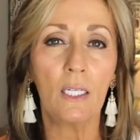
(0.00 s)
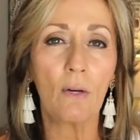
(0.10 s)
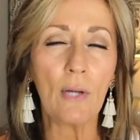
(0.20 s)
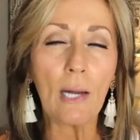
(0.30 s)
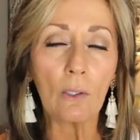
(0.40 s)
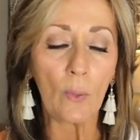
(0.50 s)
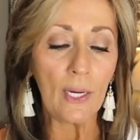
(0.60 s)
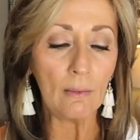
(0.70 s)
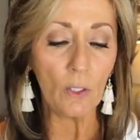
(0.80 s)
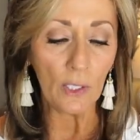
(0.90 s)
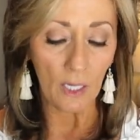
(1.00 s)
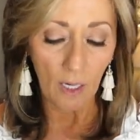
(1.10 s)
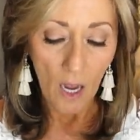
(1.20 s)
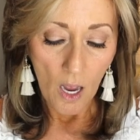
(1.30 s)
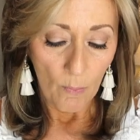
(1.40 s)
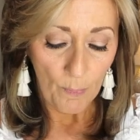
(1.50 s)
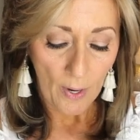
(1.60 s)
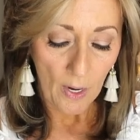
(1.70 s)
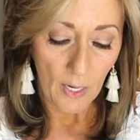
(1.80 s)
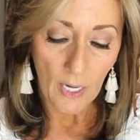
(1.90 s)
you know, not great looking.
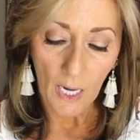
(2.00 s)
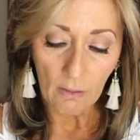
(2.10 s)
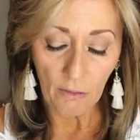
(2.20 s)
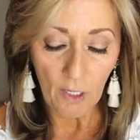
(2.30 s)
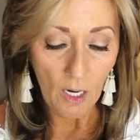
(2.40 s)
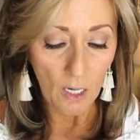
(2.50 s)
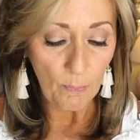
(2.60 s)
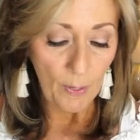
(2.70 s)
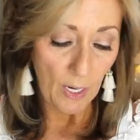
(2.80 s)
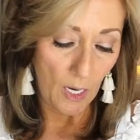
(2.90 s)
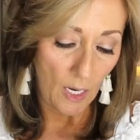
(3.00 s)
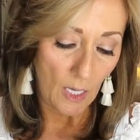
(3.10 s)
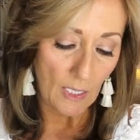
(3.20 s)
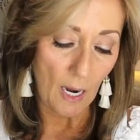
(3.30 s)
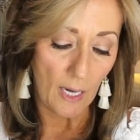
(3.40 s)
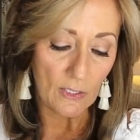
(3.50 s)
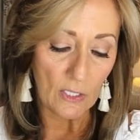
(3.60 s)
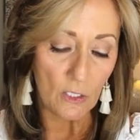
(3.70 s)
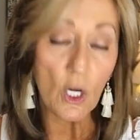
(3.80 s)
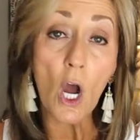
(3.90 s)
But I think I paid, yeah, I
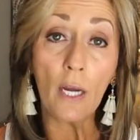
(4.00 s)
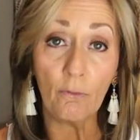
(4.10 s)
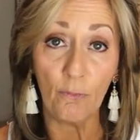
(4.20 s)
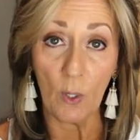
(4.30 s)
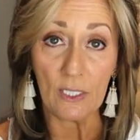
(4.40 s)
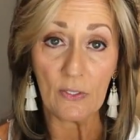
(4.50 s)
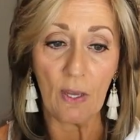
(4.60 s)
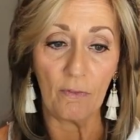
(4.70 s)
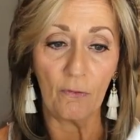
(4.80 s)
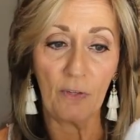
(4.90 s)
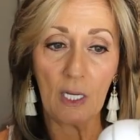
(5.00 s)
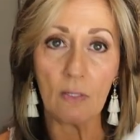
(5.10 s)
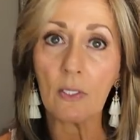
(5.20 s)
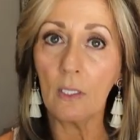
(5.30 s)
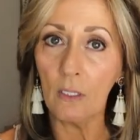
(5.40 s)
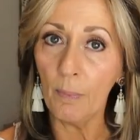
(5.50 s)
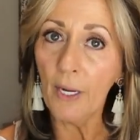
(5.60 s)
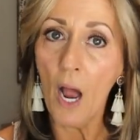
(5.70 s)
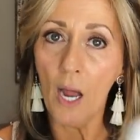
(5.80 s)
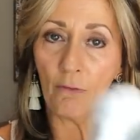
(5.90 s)
did $9.47 for these. A little
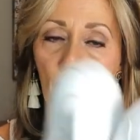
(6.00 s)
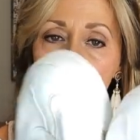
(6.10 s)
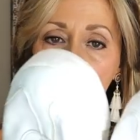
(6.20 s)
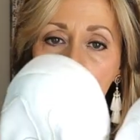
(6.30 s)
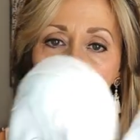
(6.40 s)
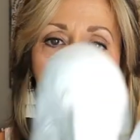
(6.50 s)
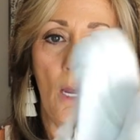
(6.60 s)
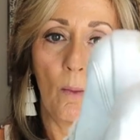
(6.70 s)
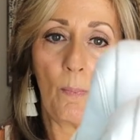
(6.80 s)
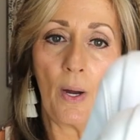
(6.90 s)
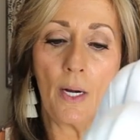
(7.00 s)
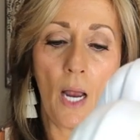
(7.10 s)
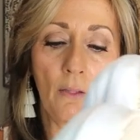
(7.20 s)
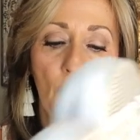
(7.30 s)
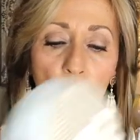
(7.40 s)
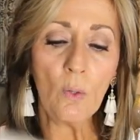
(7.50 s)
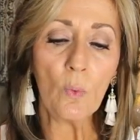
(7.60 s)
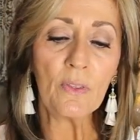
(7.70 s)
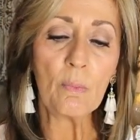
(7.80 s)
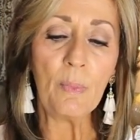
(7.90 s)
bit high for me, but I thought
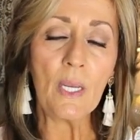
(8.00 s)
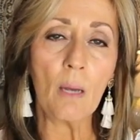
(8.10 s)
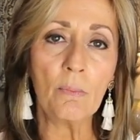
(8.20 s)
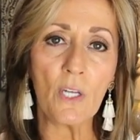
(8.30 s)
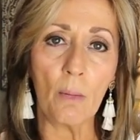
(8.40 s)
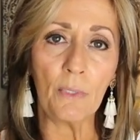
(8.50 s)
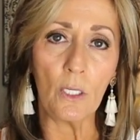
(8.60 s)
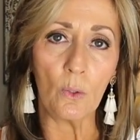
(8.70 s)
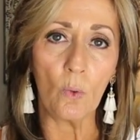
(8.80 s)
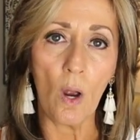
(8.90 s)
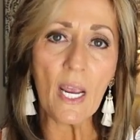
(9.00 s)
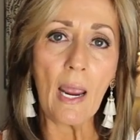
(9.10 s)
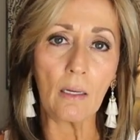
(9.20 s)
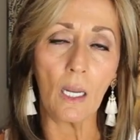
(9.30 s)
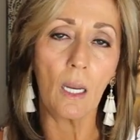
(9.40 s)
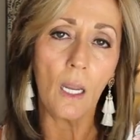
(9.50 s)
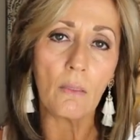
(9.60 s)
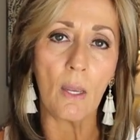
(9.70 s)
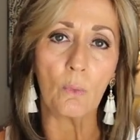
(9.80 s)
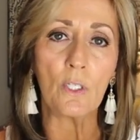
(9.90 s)
with the BMW tagging,
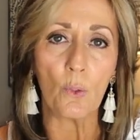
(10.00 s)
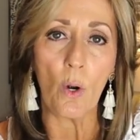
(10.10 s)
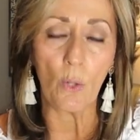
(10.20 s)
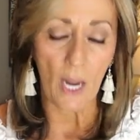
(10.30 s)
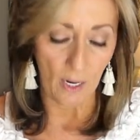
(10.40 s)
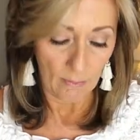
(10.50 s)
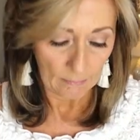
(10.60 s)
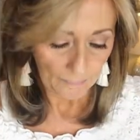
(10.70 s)
they would do okay.